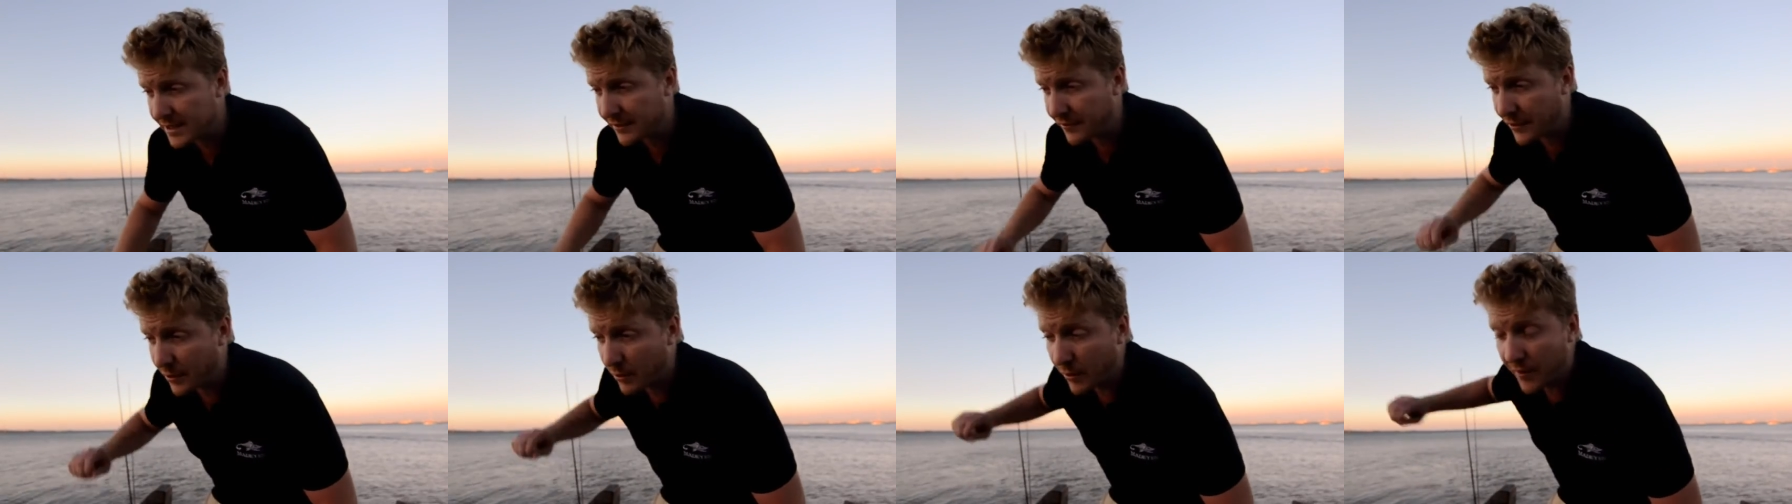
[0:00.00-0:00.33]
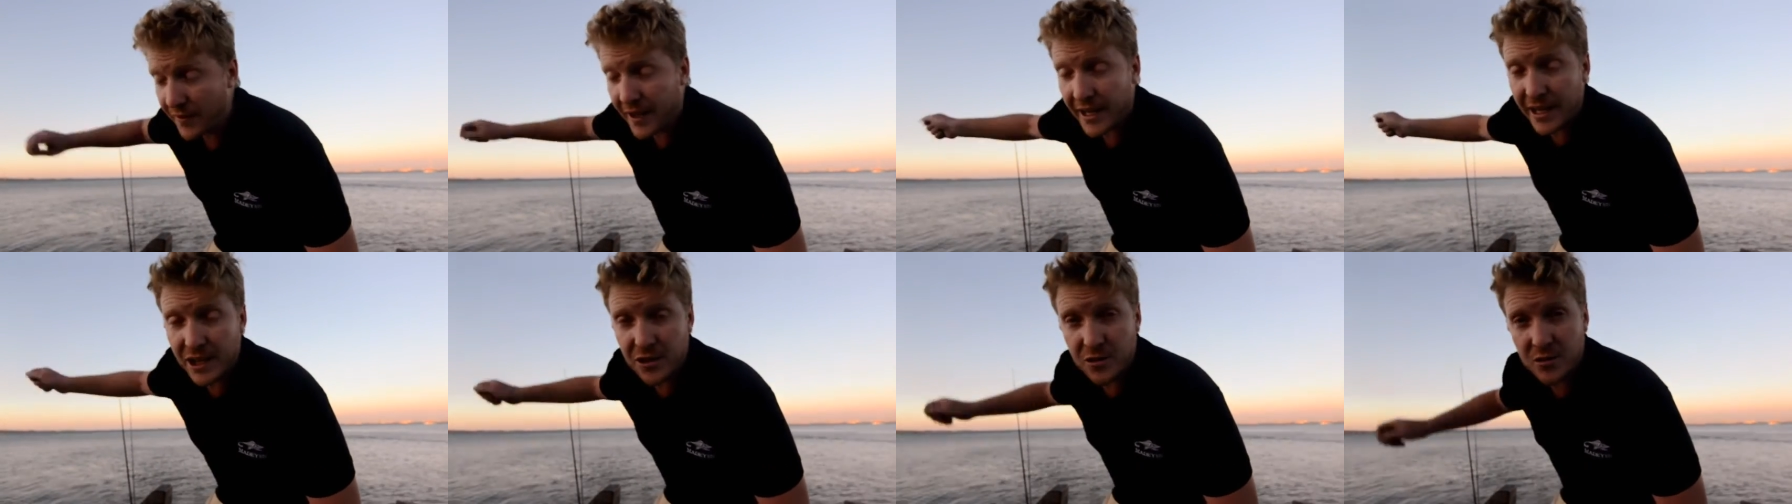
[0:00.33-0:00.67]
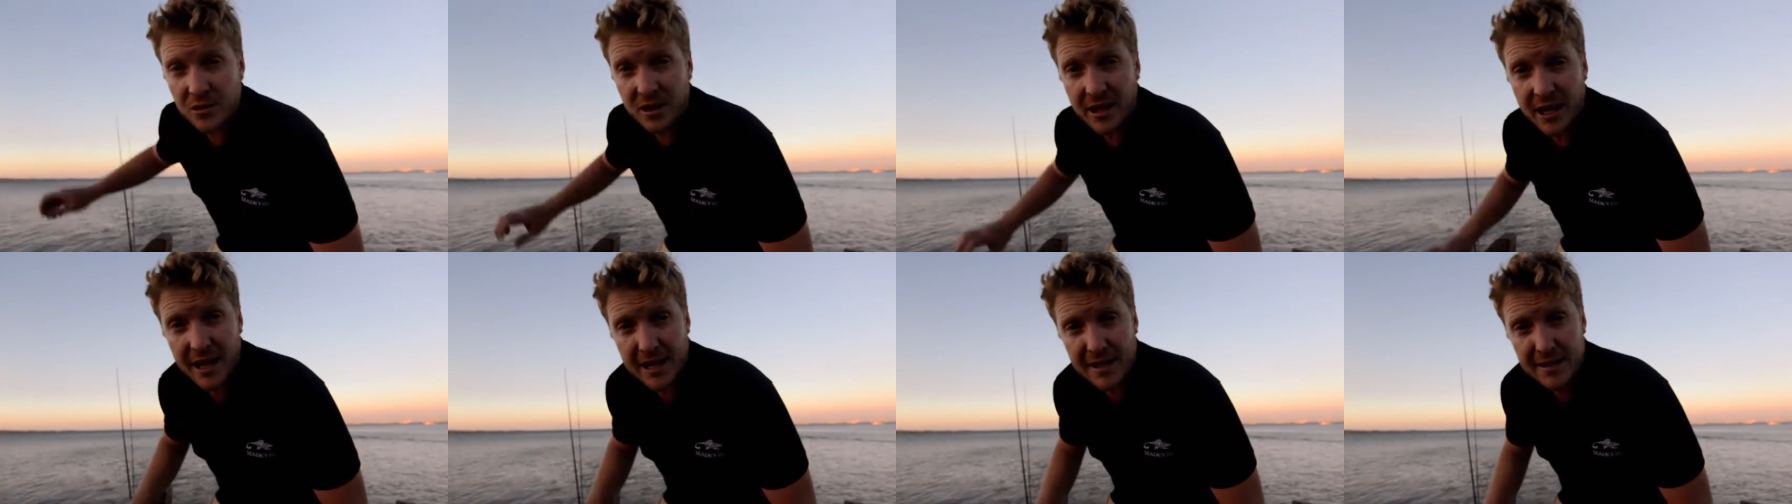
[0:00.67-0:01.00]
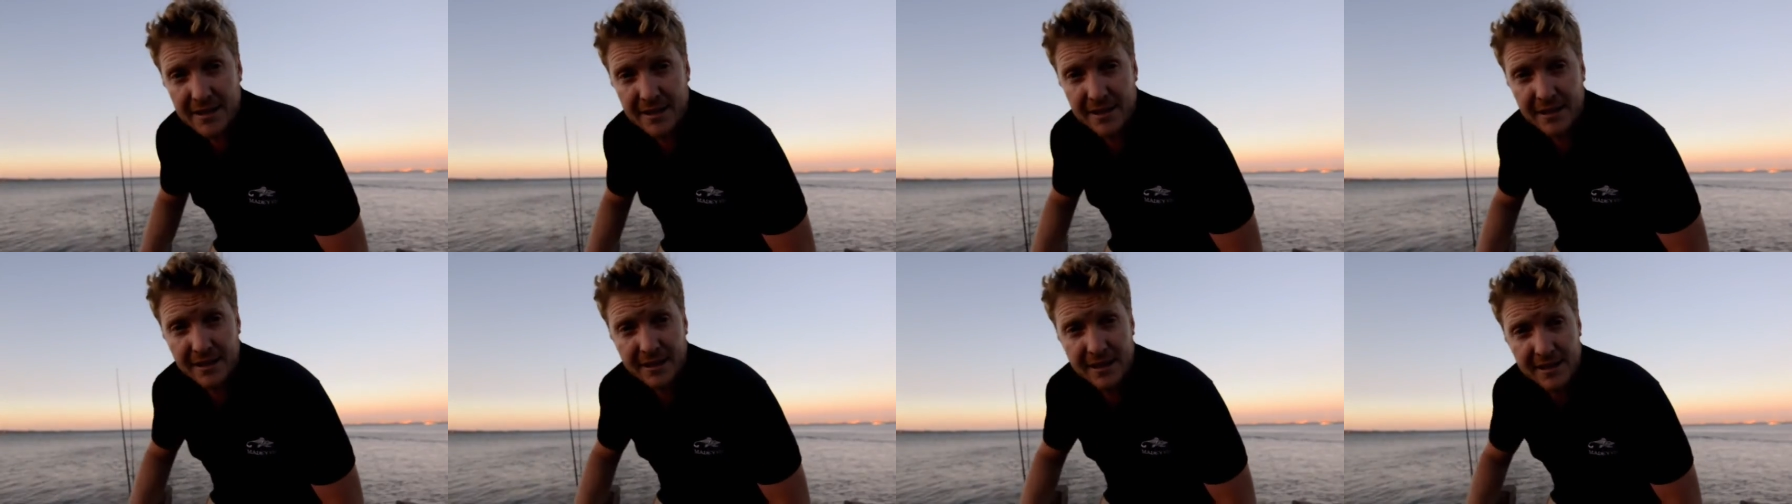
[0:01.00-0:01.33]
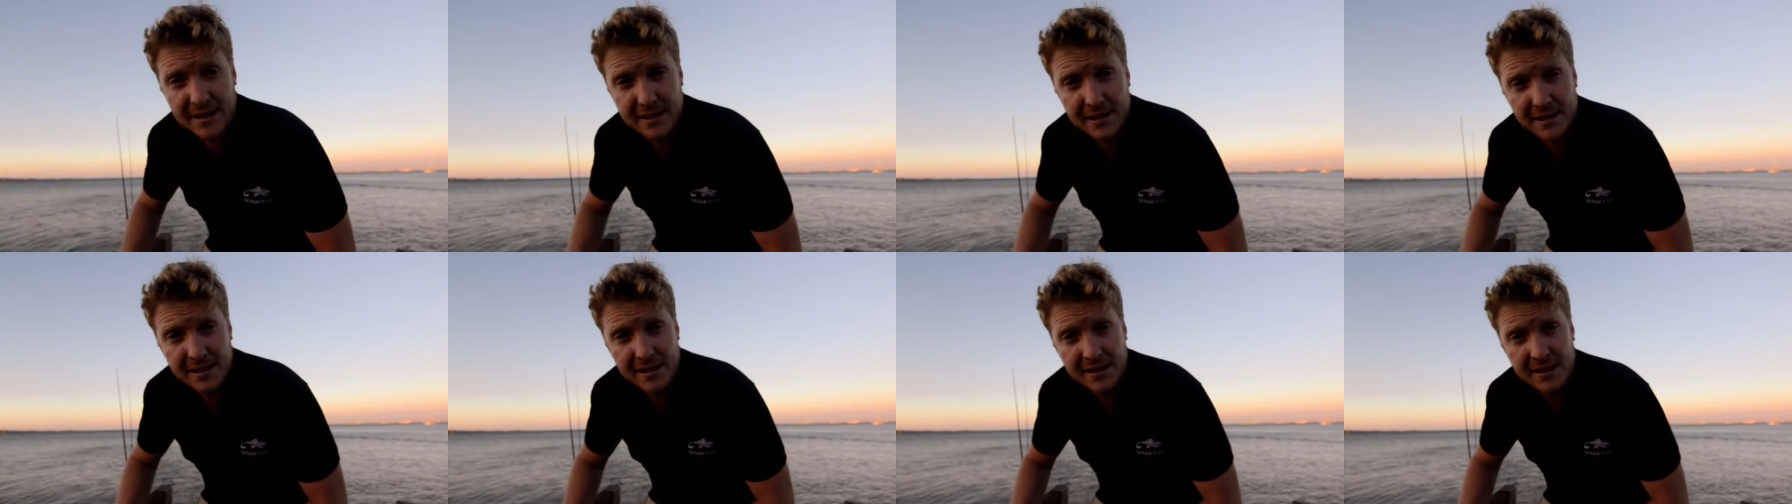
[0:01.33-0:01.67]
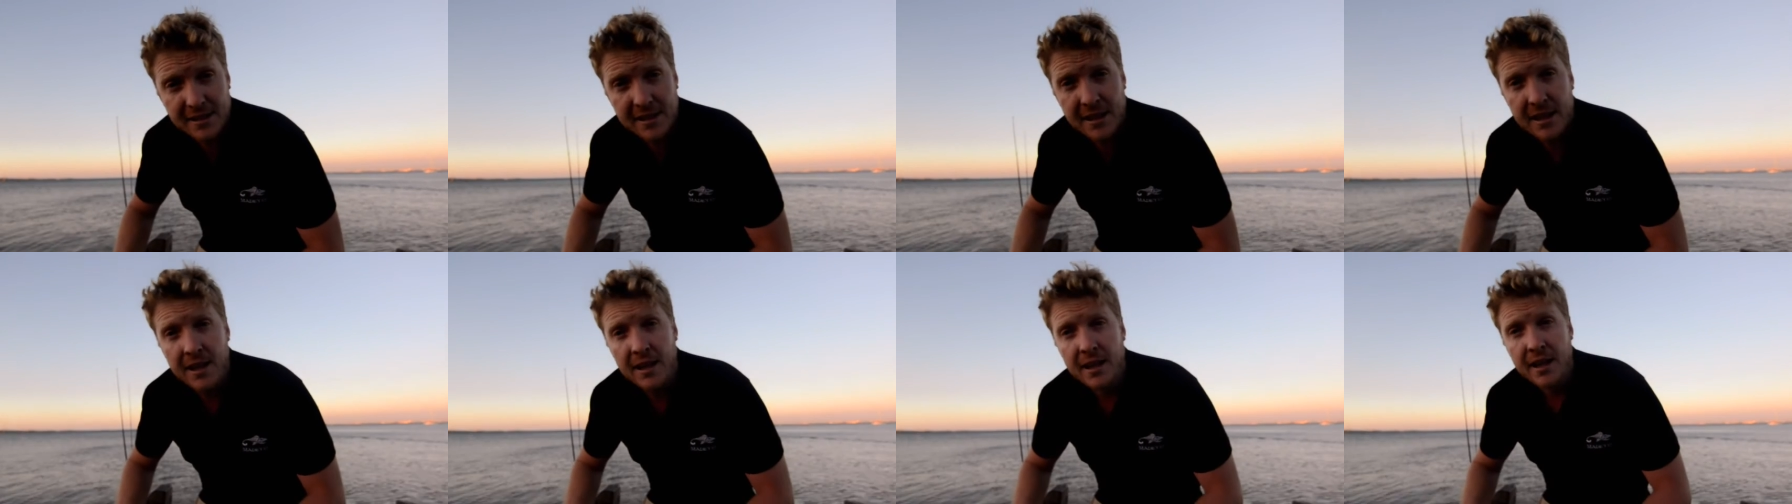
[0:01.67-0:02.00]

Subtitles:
if you want that extra casting distance,